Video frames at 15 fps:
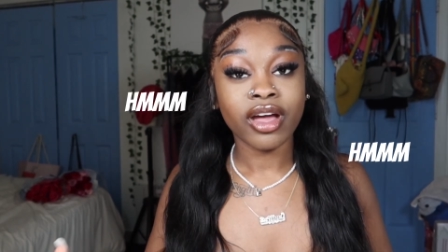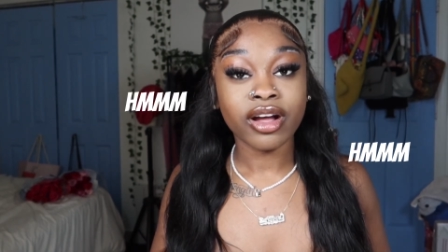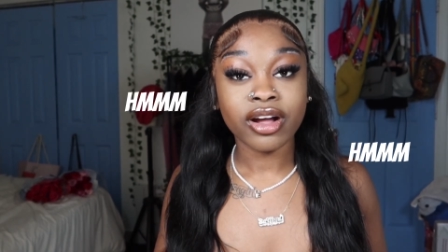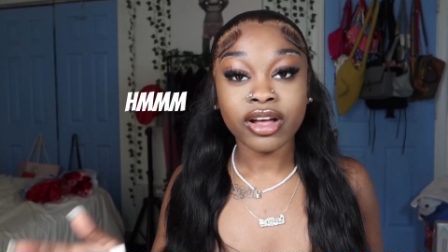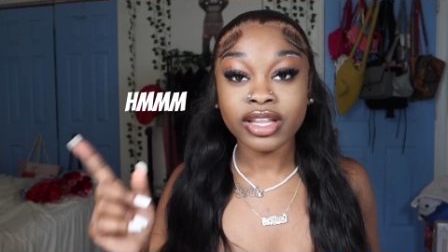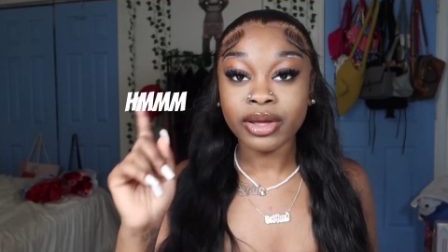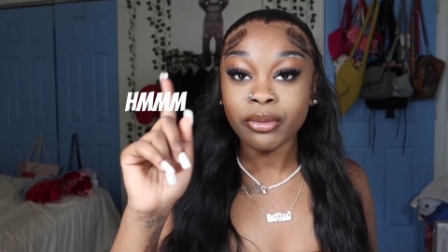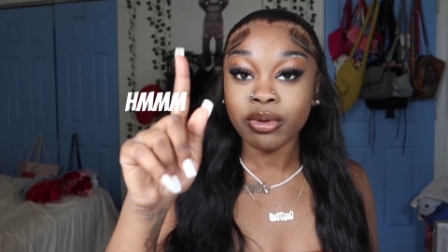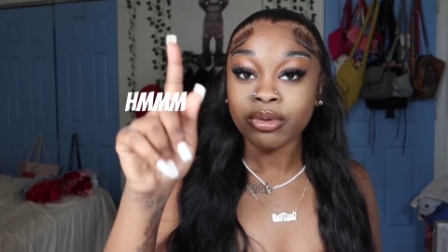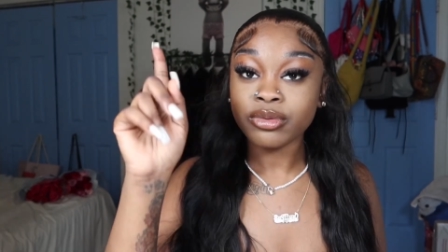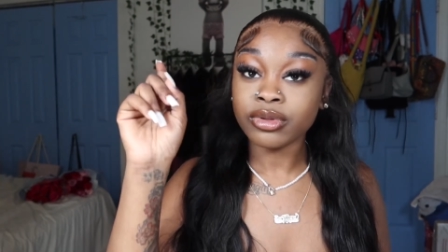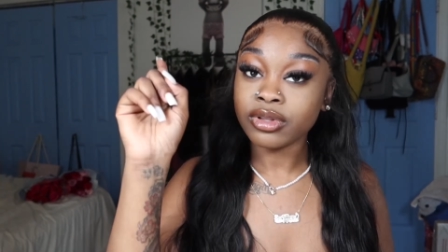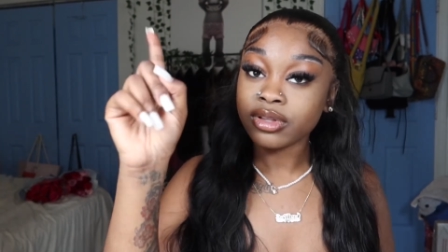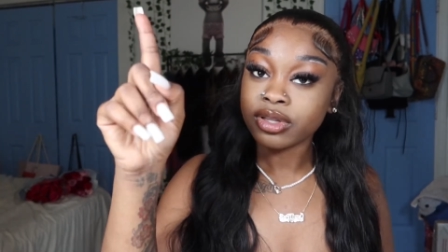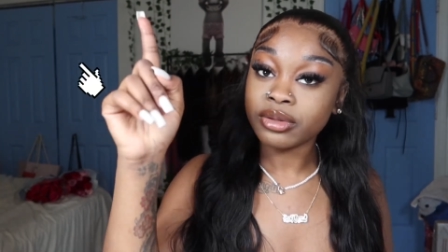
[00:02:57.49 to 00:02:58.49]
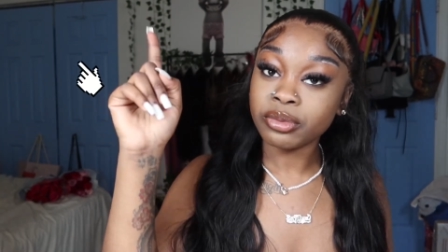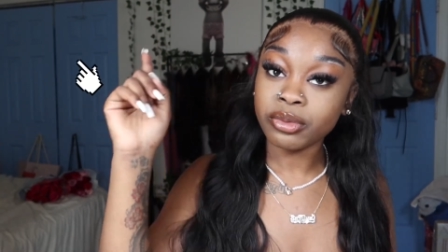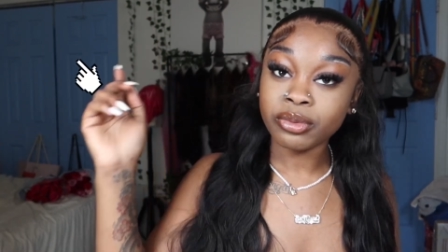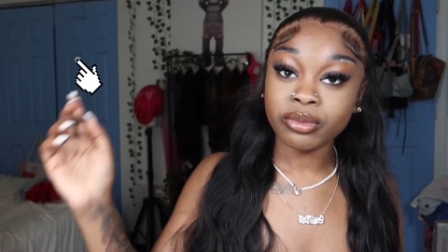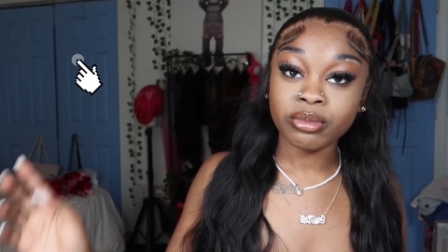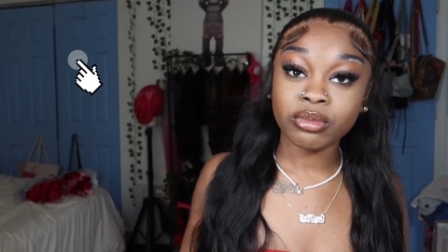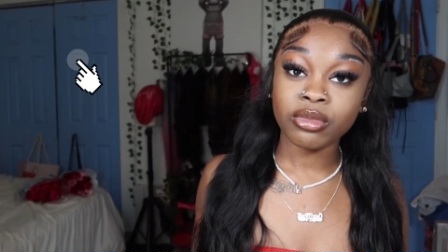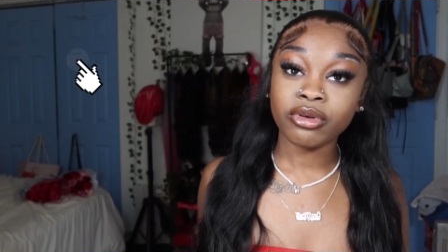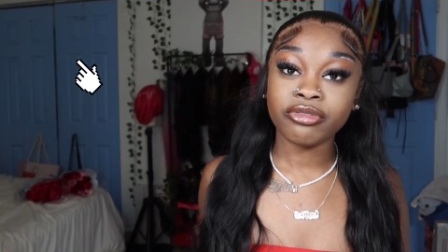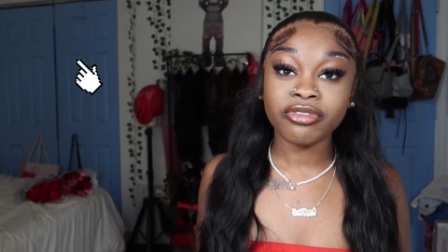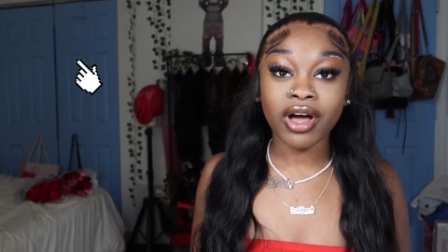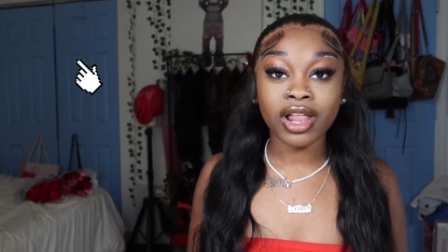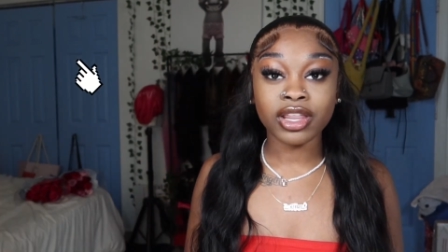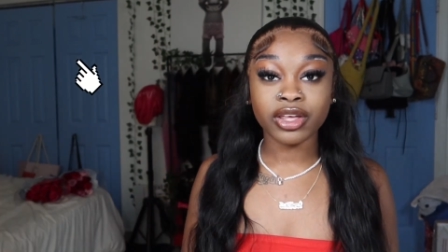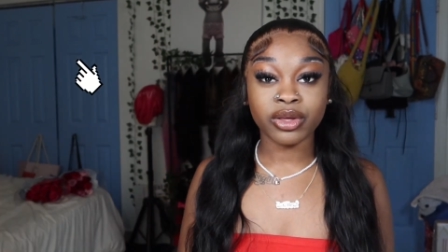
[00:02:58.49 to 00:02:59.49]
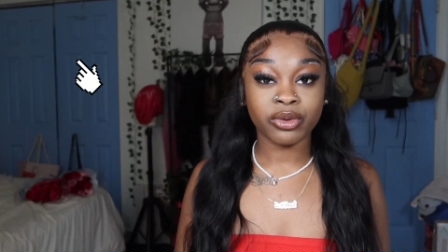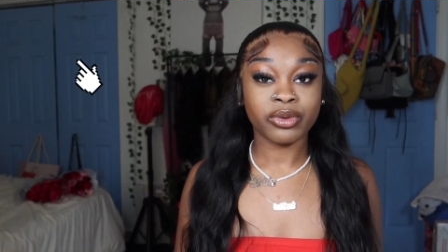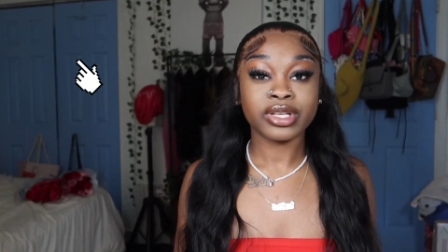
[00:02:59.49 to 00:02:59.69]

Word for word: Girl, they will do follow you.